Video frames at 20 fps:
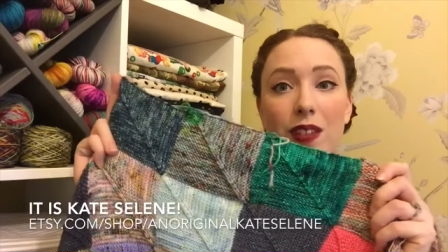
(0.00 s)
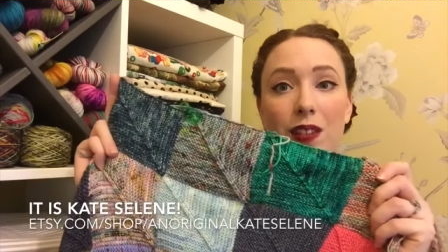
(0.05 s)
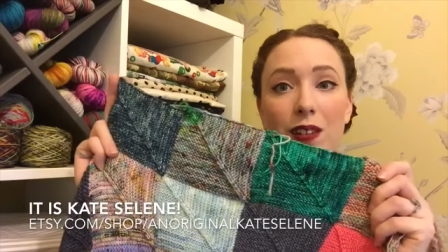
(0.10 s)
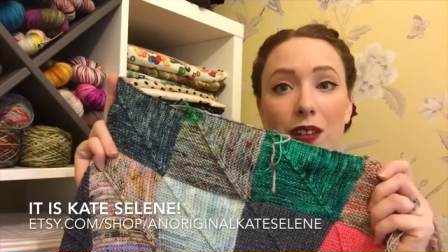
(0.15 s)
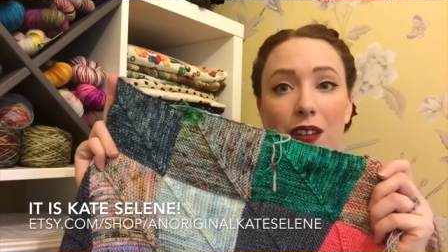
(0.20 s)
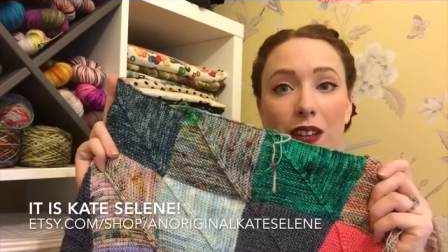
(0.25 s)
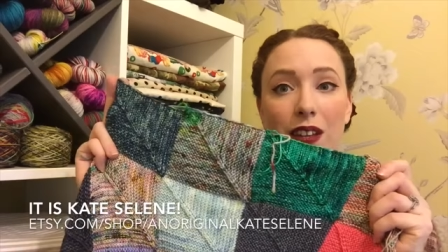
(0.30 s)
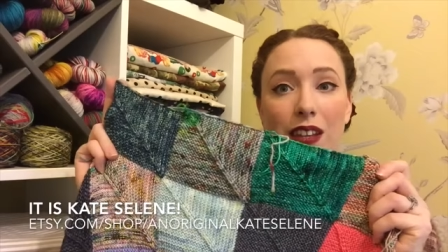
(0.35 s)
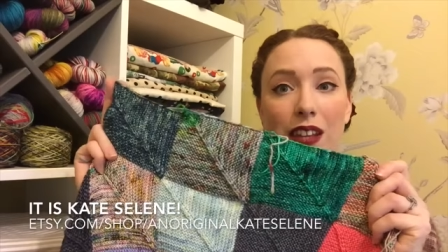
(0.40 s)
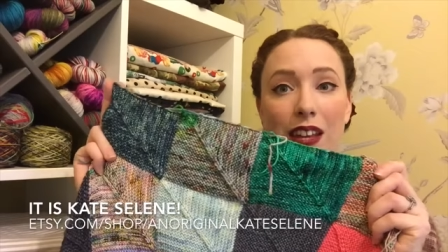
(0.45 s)

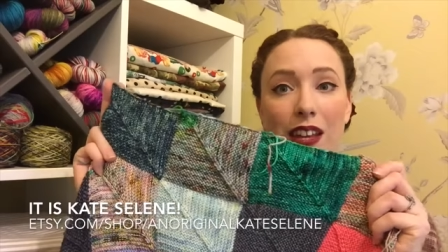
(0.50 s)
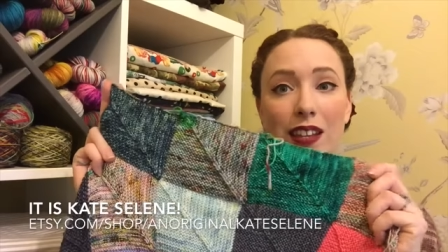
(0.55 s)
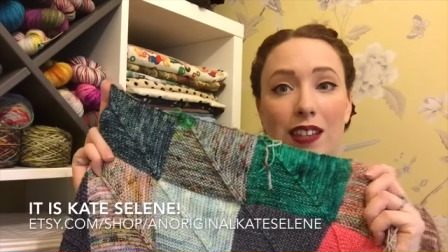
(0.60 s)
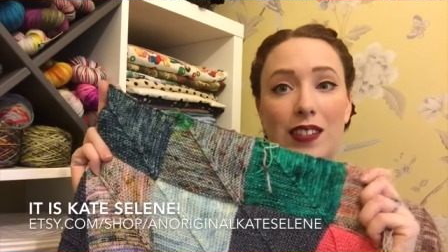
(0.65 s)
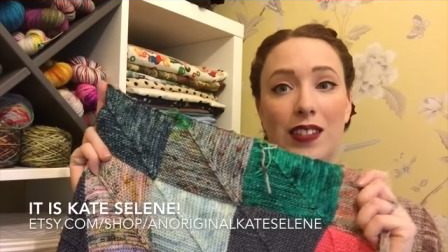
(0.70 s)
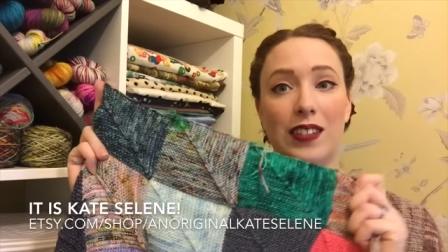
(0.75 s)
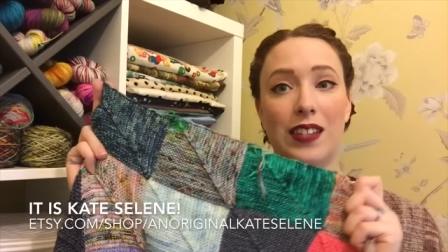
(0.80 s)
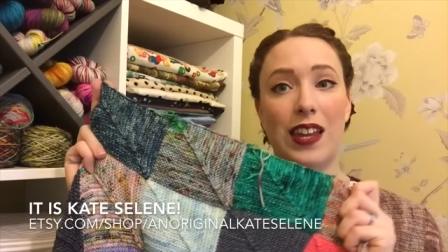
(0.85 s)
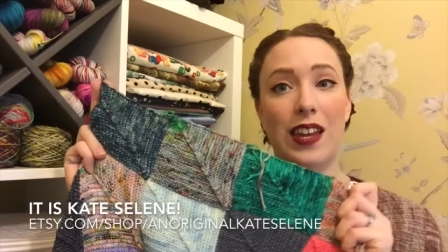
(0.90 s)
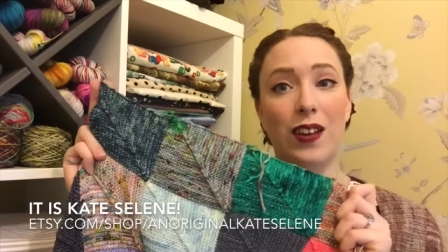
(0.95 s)
look at
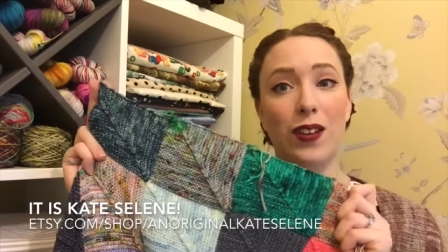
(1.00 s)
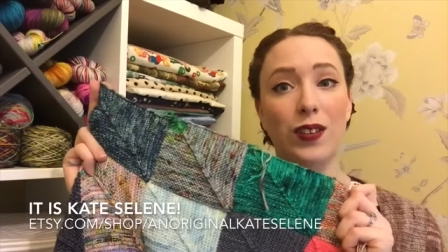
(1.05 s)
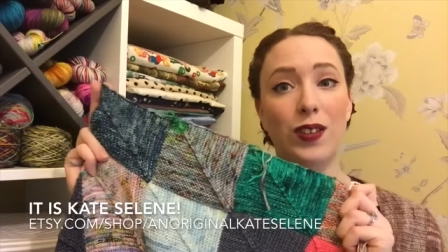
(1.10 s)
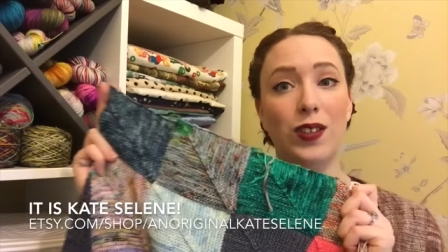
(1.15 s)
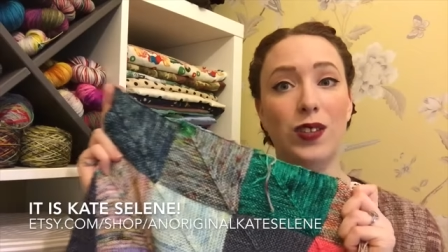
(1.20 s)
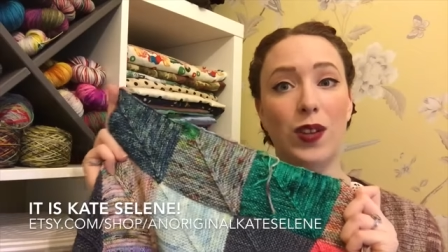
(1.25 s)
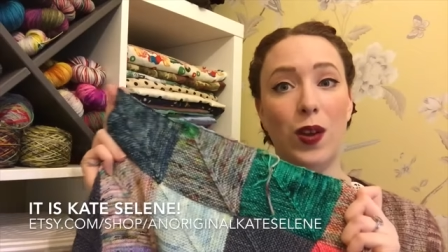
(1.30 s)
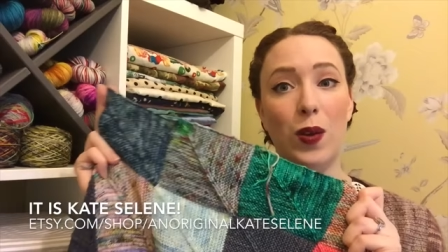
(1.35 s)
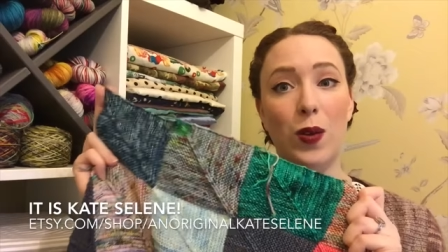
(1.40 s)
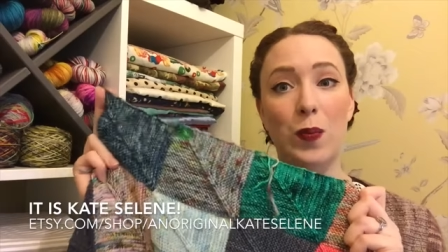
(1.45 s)
these they are
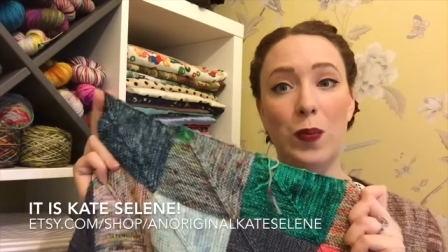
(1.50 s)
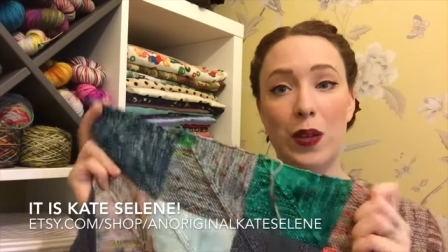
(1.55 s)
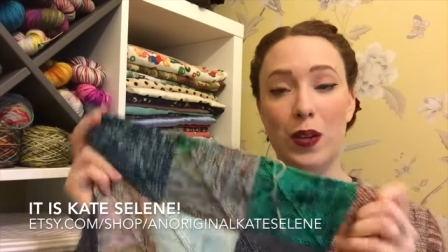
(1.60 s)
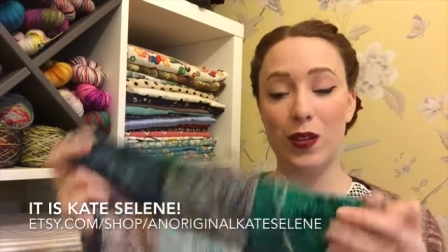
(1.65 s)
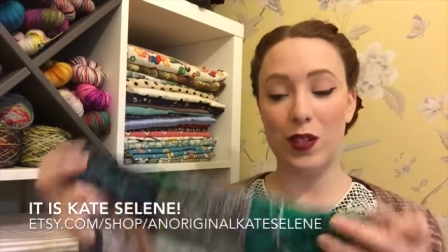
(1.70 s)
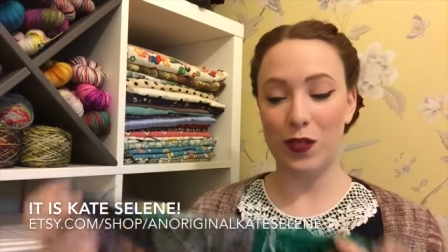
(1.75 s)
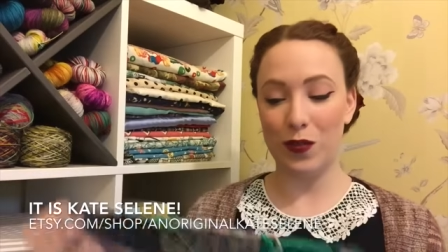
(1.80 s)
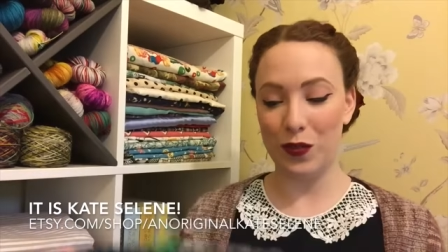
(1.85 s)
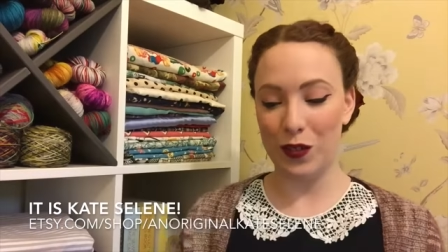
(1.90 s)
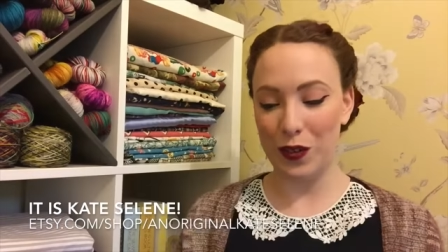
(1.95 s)
so
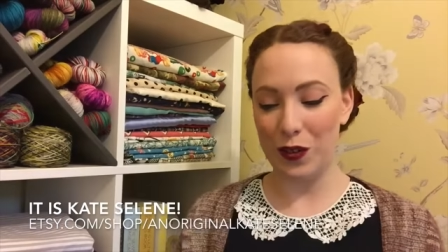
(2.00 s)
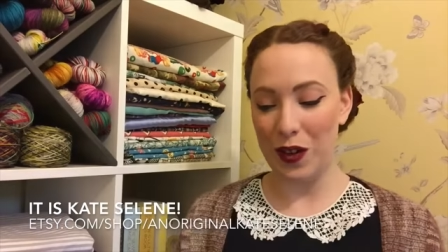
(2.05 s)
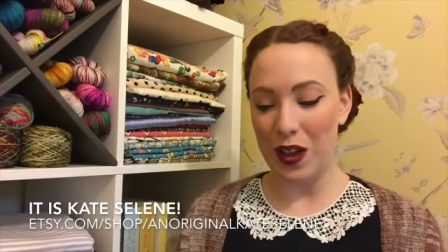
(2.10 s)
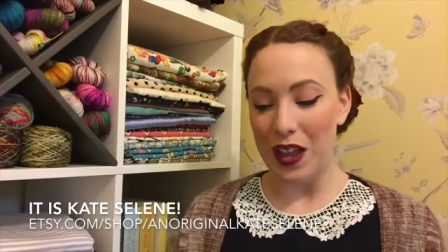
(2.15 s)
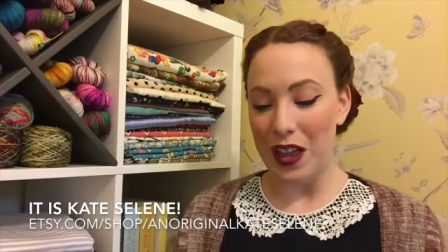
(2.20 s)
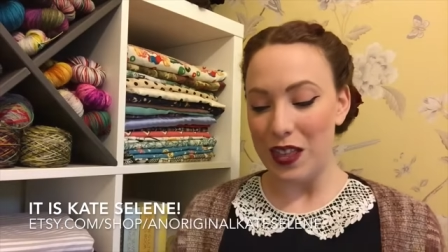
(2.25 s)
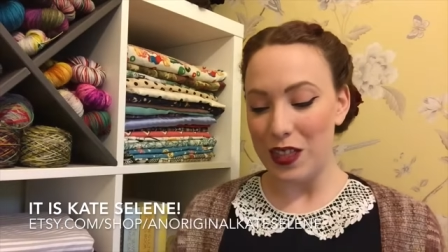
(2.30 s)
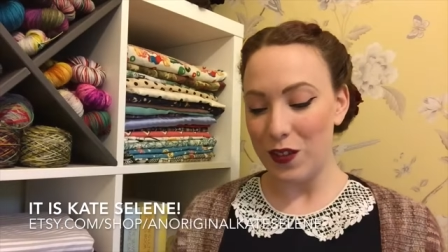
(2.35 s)
beautiful